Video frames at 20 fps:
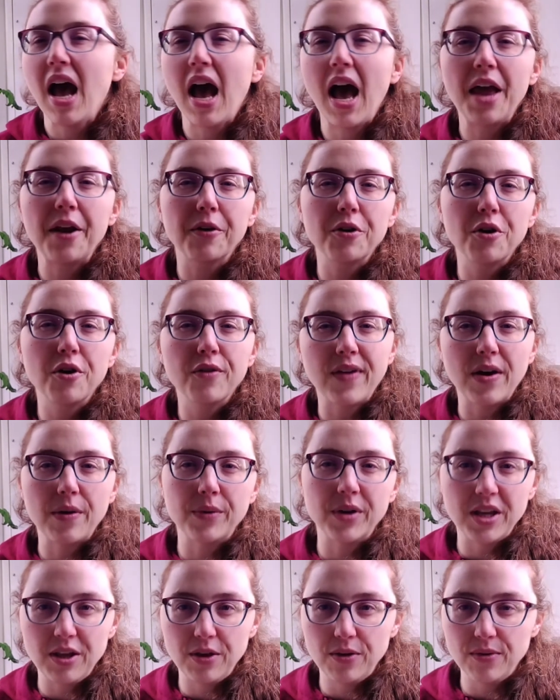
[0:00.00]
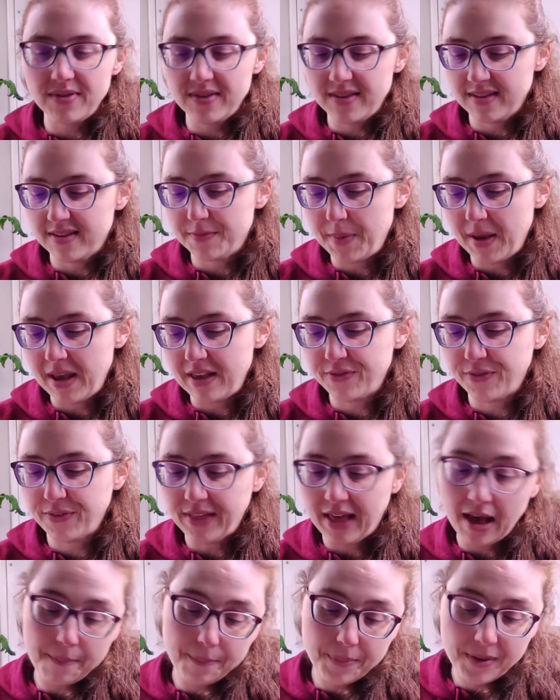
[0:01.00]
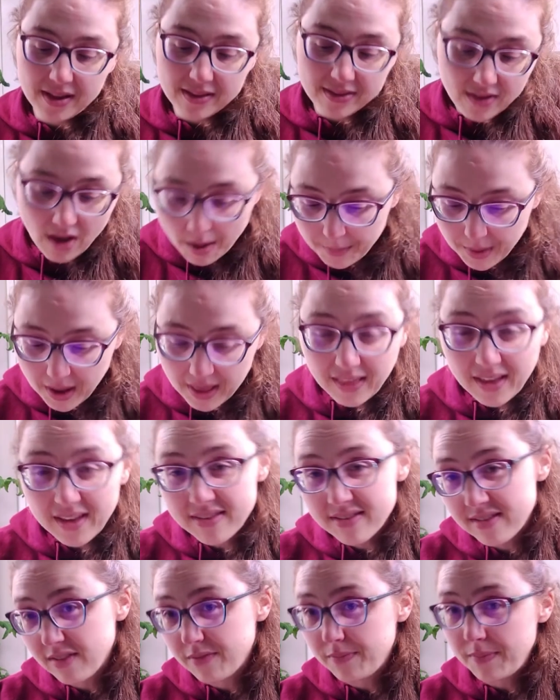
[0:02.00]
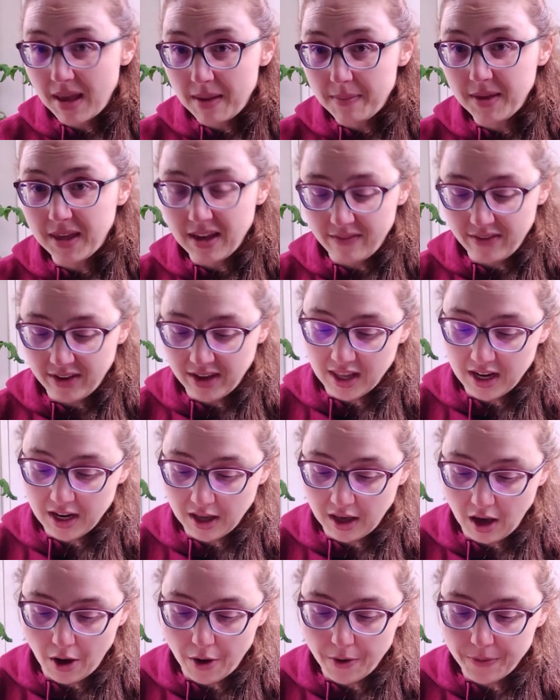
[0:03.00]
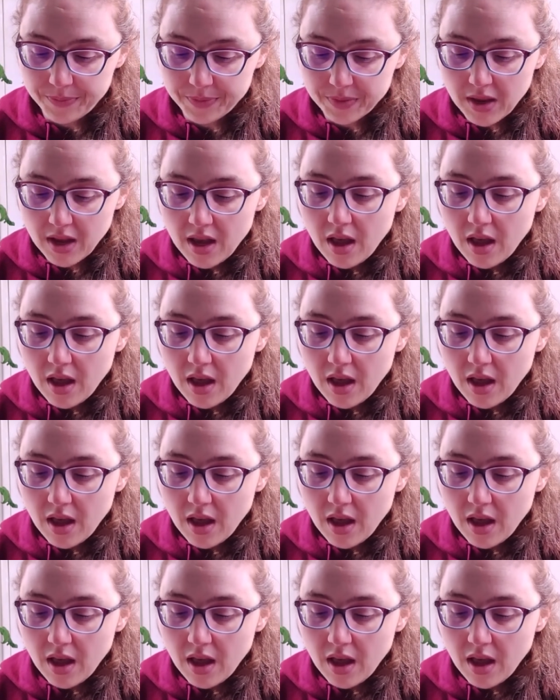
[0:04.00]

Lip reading: I don't know if I want to use the space for that, but it's on my list of maybe giving it a go.